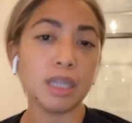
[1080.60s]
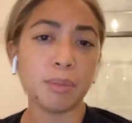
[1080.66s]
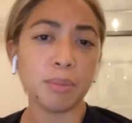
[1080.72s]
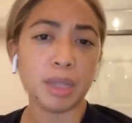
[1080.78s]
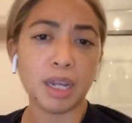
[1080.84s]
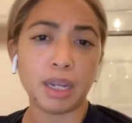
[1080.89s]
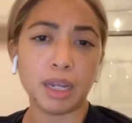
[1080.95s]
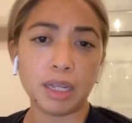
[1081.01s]

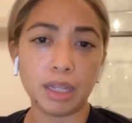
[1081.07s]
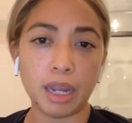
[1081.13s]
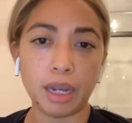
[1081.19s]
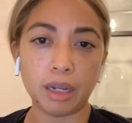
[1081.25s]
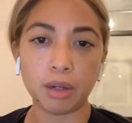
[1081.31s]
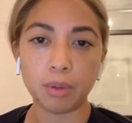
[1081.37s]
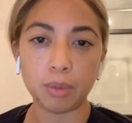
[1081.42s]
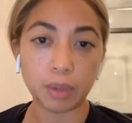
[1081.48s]
thing,
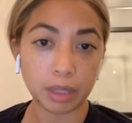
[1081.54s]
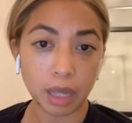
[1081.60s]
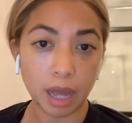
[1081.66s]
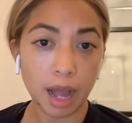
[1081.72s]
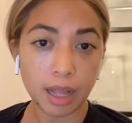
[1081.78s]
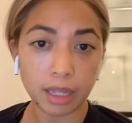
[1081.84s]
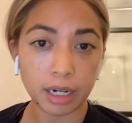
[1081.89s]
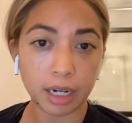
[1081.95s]
like with the
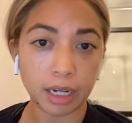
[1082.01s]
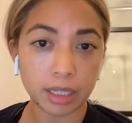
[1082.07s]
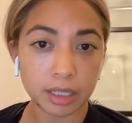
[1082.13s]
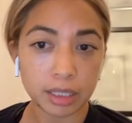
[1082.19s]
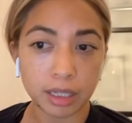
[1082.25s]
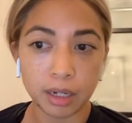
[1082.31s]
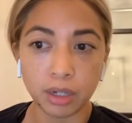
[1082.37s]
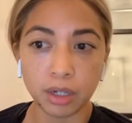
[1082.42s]
holidays,
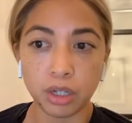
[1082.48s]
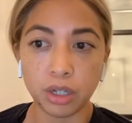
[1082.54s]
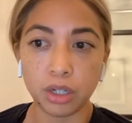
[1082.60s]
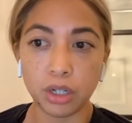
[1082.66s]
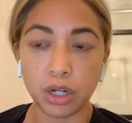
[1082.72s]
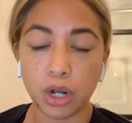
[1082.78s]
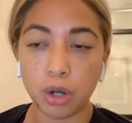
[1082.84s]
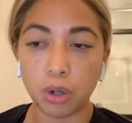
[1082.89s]
you
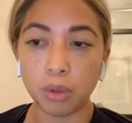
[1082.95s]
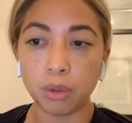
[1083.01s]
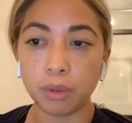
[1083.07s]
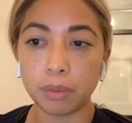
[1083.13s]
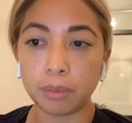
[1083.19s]
know,